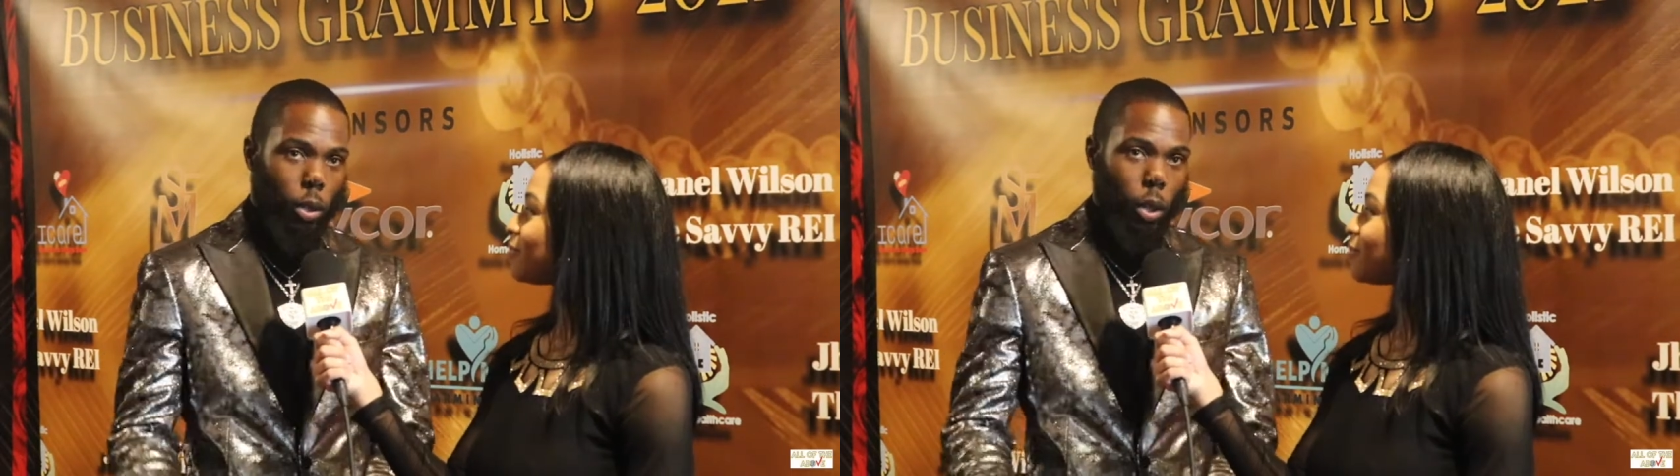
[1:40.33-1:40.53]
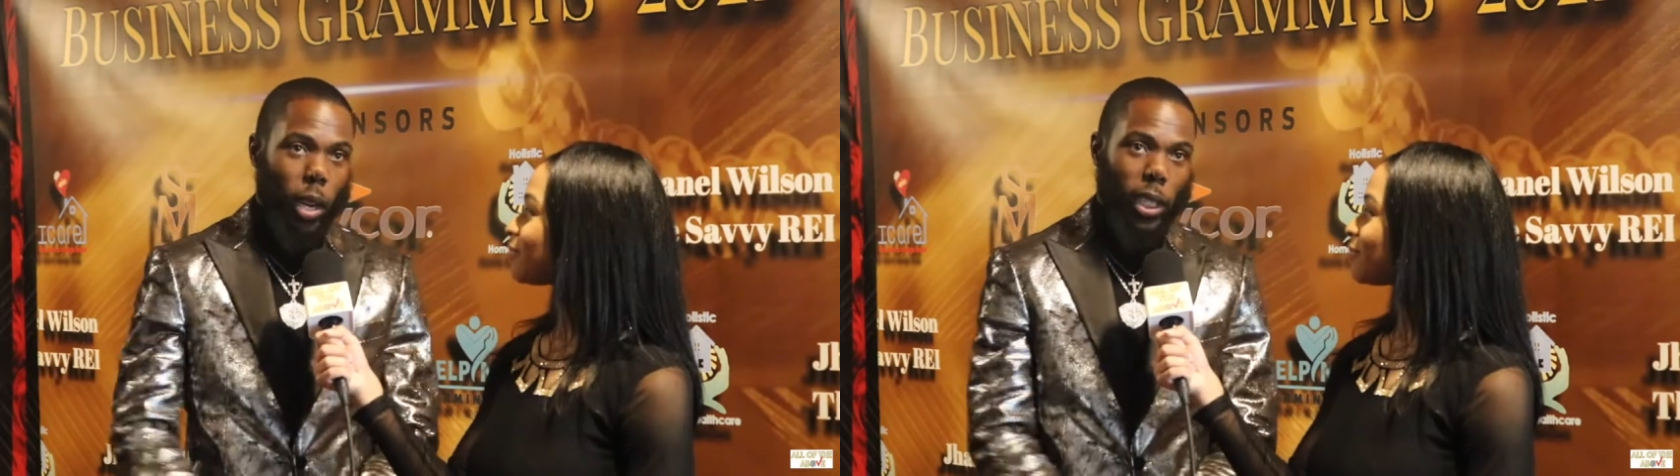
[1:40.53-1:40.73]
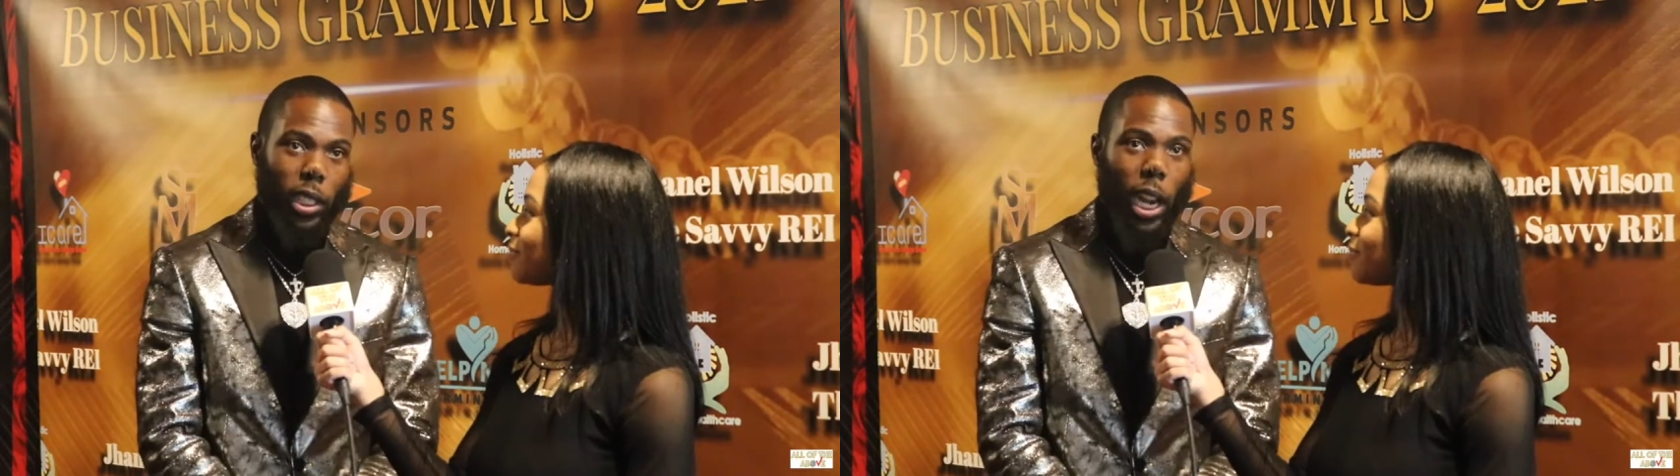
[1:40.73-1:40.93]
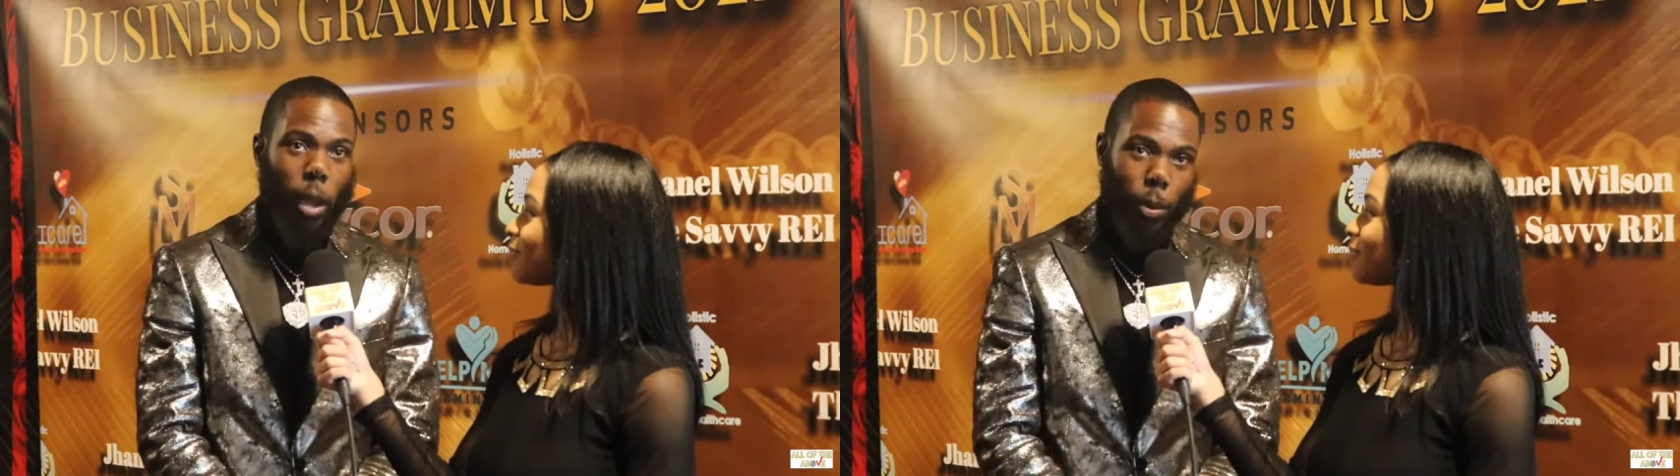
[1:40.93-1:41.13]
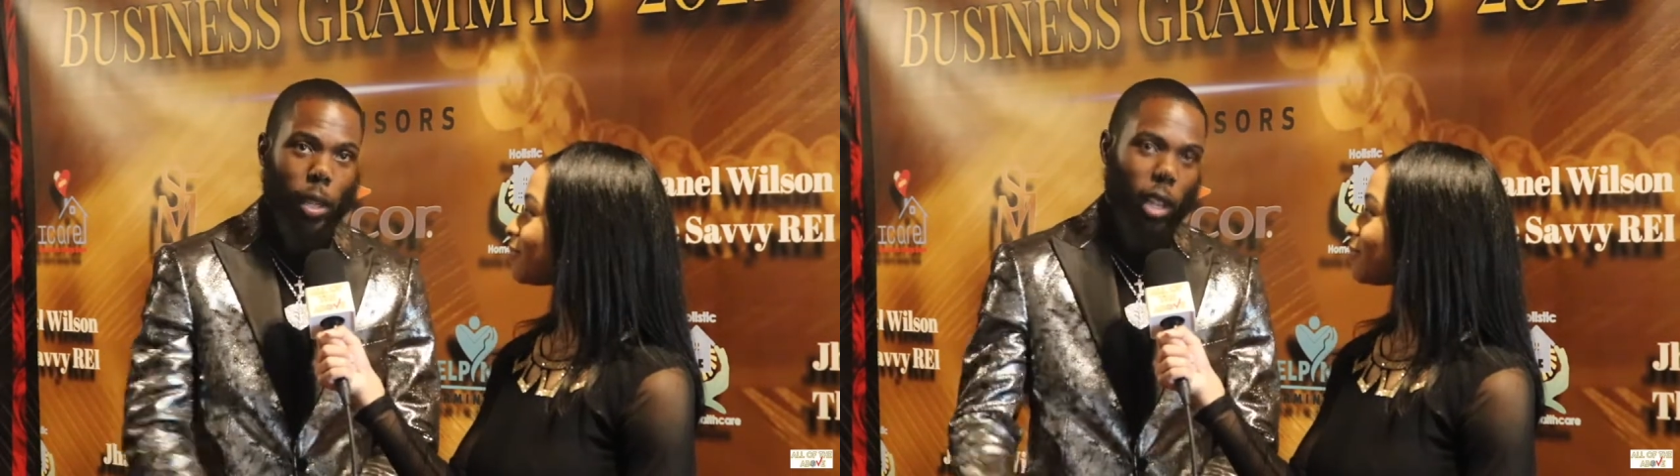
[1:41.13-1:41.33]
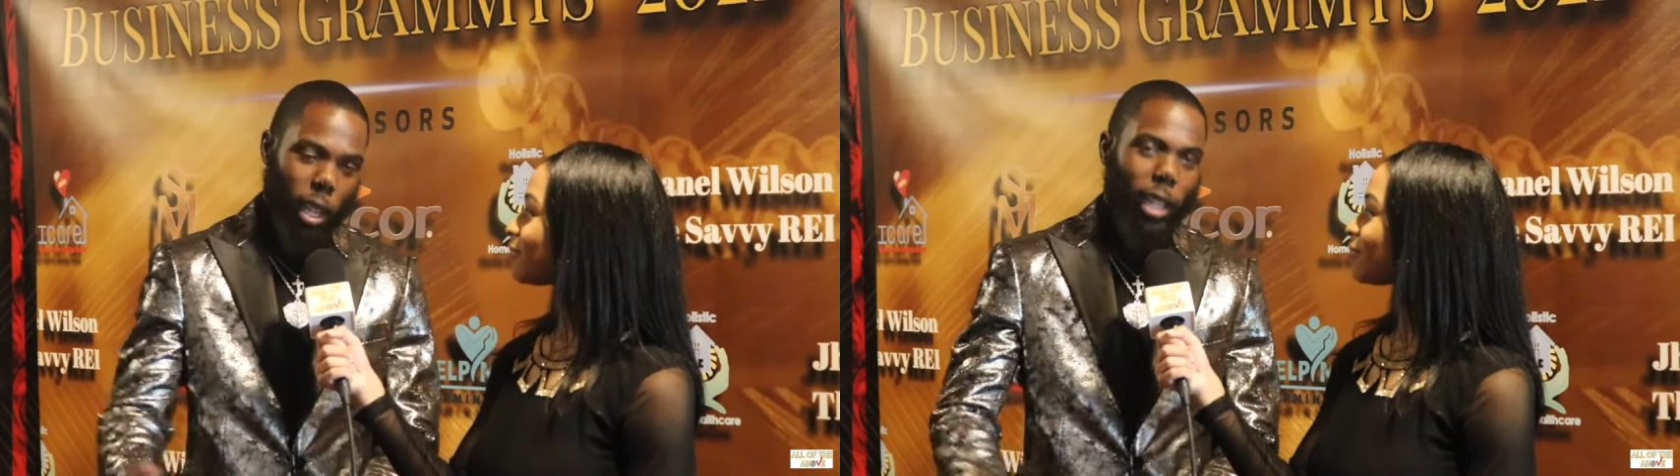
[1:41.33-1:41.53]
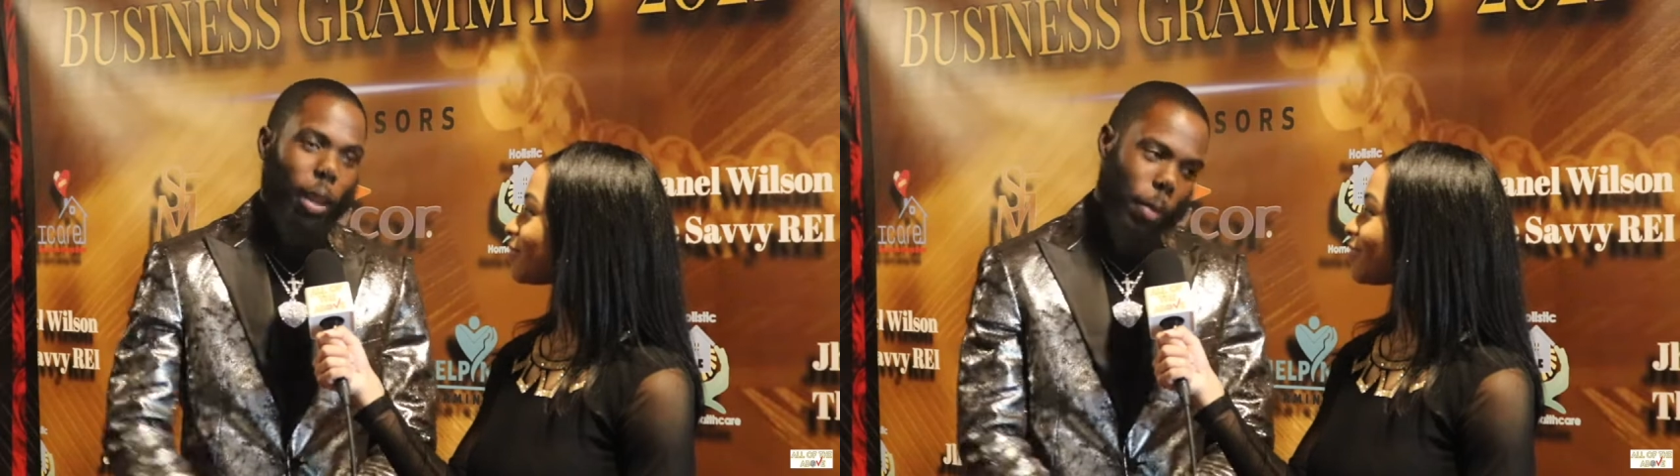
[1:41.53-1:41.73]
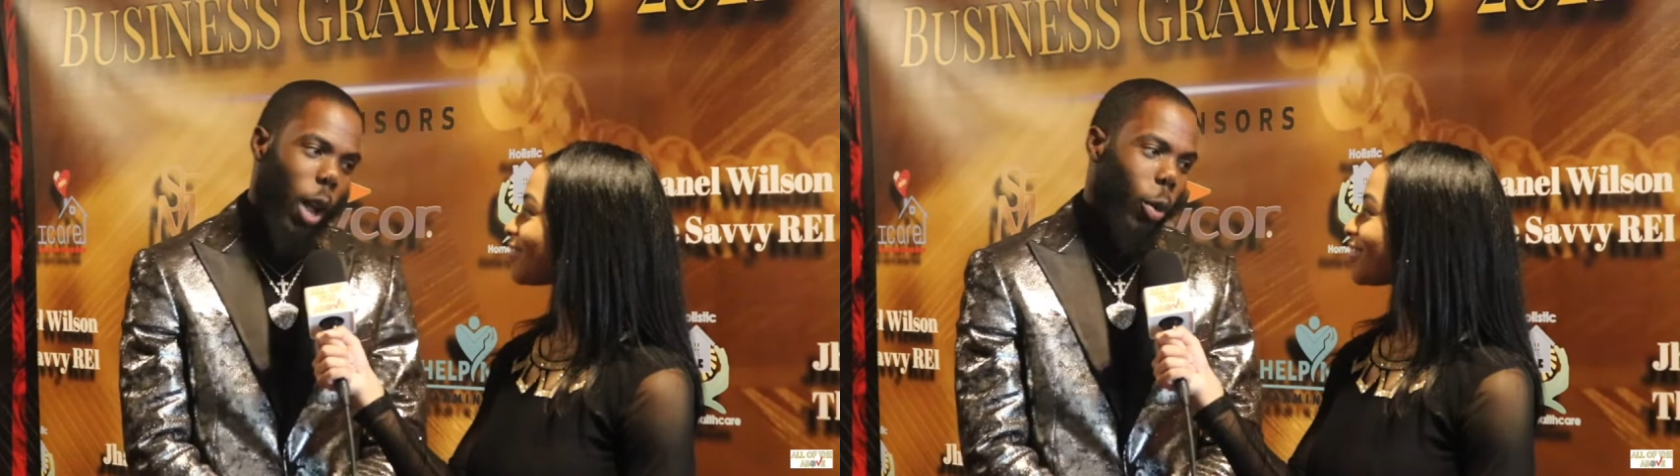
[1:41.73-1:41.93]
You know, next year I'd be
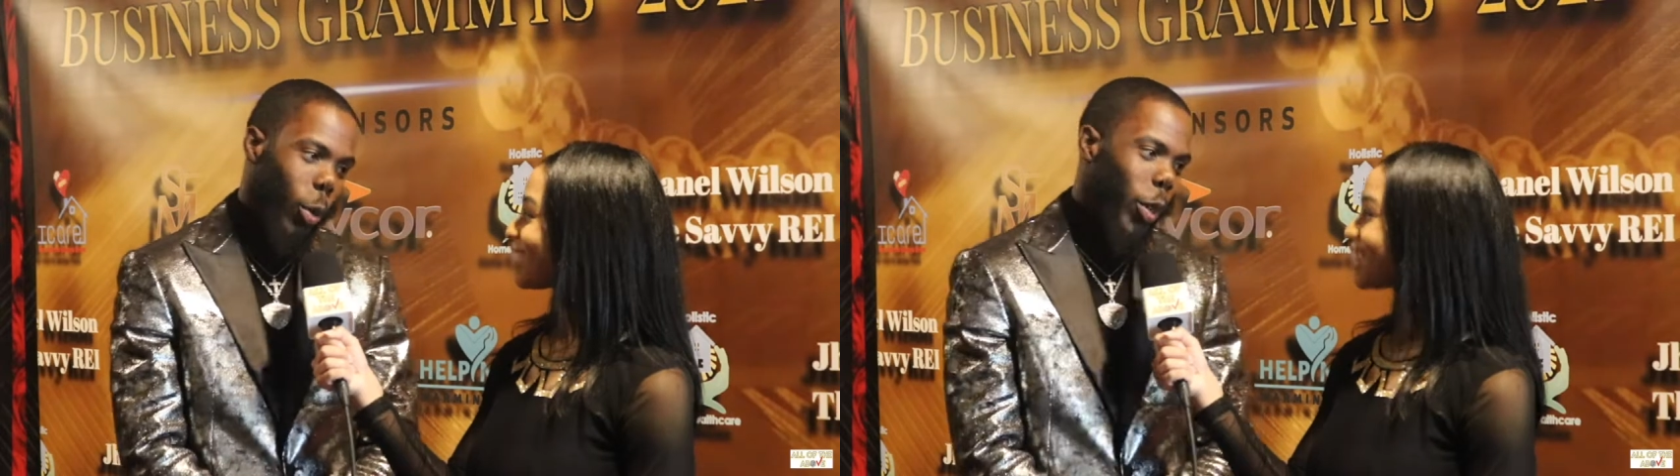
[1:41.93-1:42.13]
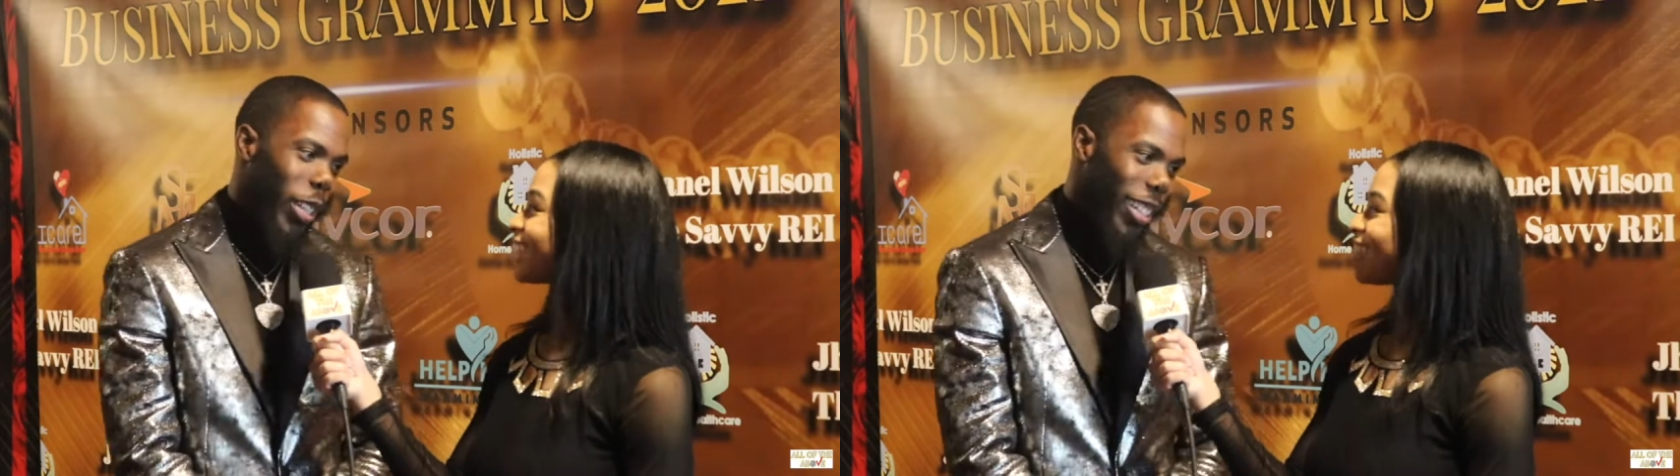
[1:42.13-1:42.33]
getting my award.